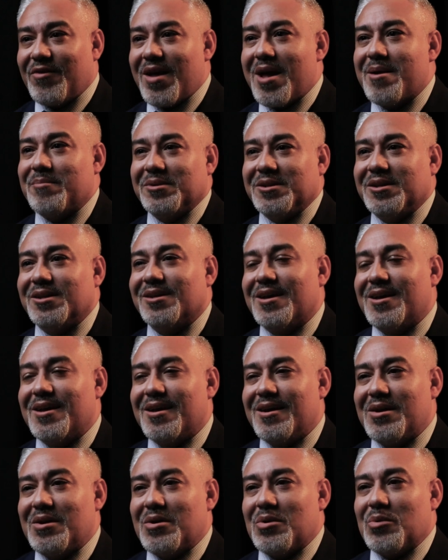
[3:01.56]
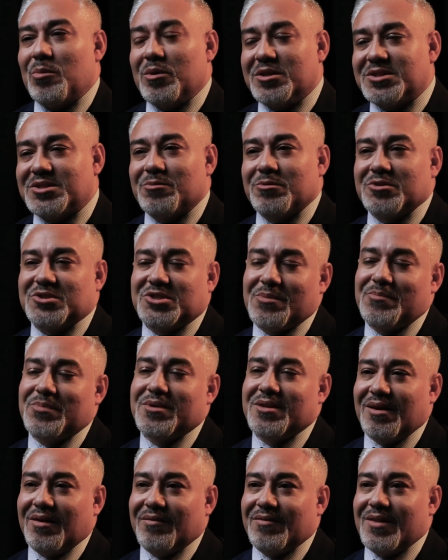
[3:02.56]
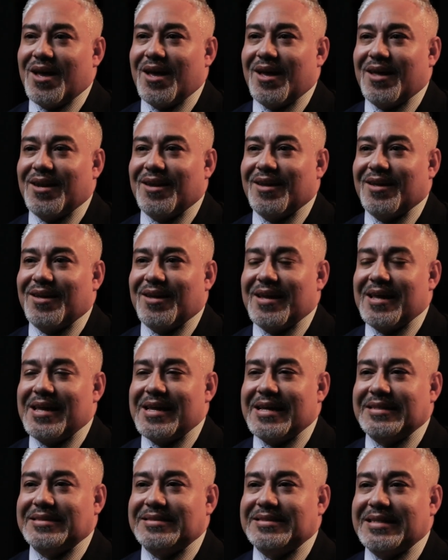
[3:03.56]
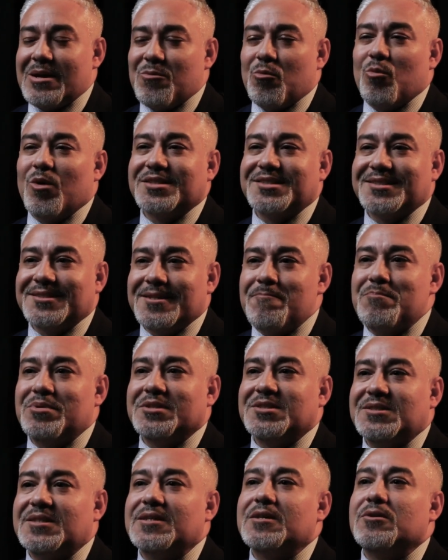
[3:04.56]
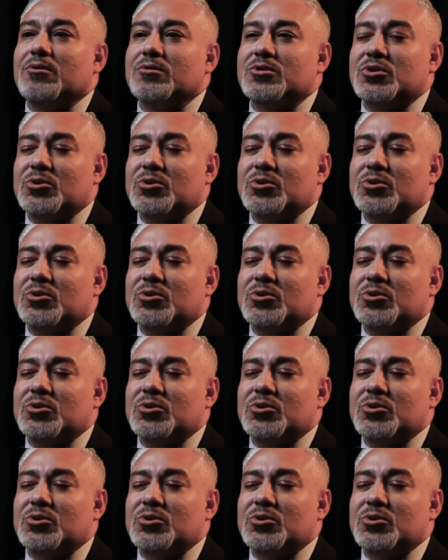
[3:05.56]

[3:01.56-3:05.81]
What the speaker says: family, was the recipient of that. And it wasn't up until